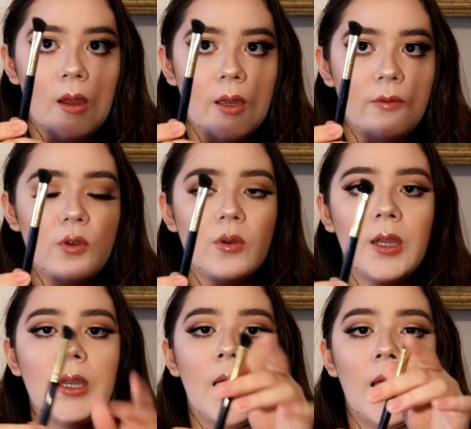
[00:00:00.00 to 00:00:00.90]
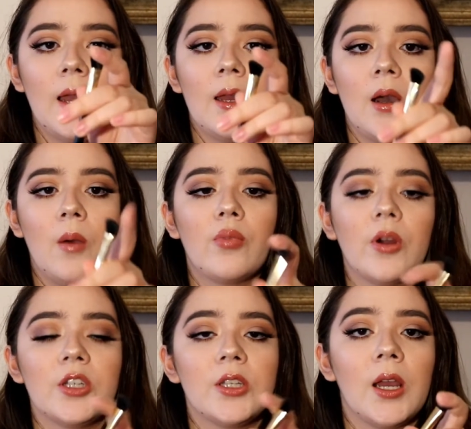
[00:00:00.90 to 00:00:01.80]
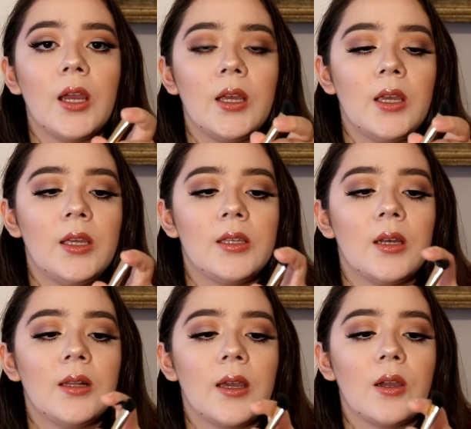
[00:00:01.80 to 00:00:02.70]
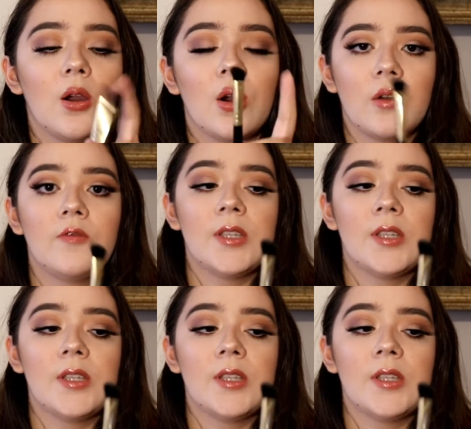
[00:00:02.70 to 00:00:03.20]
If you can get a brush that is like curves